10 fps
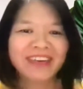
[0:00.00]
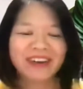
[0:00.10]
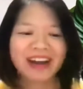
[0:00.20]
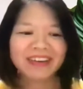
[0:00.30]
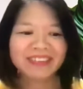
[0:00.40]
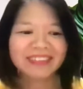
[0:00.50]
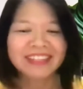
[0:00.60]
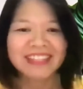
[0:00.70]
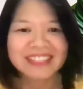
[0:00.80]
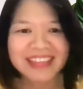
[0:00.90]
Wow,
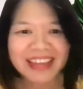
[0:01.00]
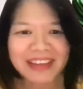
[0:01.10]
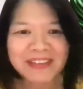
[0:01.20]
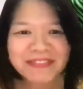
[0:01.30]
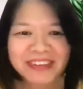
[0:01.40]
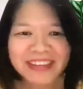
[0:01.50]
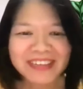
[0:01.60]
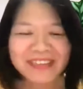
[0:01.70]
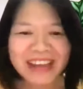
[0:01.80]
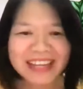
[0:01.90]
Dave,
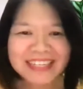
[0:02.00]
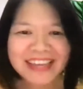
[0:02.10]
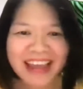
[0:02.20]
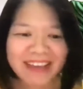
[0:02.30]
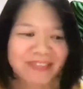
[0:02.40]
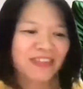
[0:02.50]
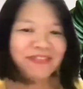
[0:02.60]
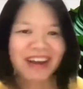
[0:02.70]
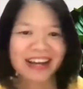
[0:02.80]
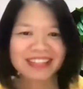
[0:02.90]
you actually have a
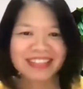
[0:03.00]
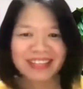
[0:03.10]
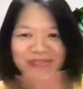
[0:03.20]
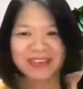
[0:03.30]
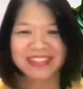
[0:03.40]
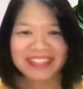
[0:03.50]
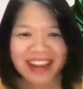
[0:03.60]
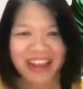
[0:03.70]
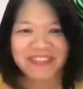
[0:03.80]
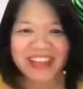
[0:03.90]
vast experience
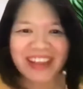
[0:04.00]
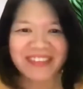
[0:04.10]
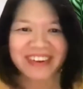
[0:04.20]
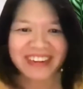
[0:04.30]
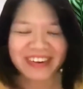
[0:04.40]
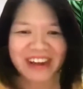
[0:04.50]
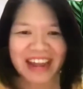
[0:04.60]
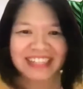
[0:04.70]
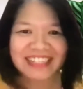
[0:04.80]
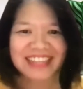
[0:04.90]
in every area,
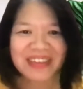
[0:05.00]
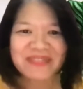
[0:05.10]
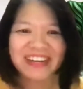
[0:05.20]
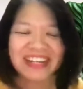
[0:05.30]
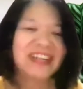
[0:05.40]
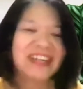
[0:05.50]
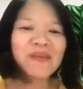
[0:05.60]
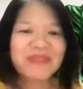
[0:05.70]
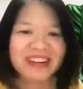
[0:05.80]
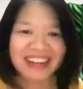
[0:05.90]
entertainment,
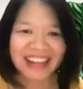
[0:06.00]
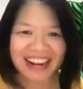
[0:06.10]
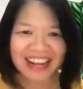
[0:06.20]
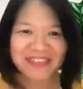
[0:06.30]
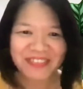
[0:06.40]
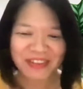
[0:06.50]
corporate life,